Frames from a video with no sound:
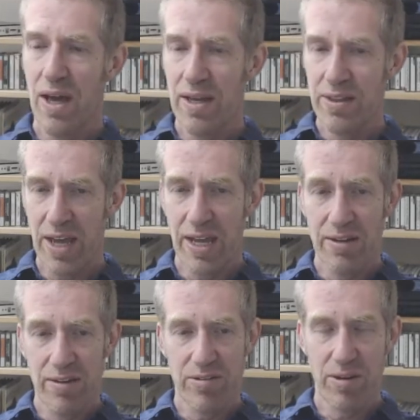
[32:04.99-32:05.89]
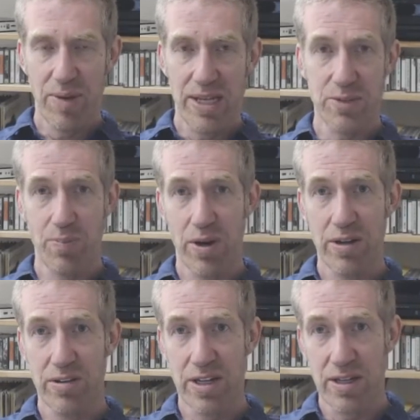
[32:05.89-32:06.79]
And then some
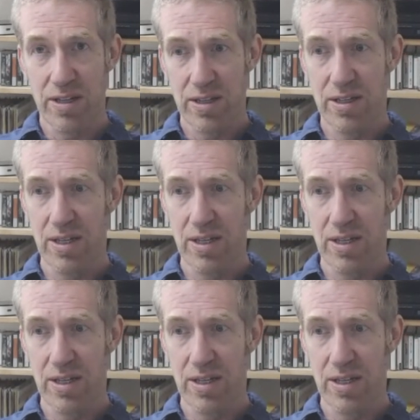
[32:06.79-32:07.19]
enterprising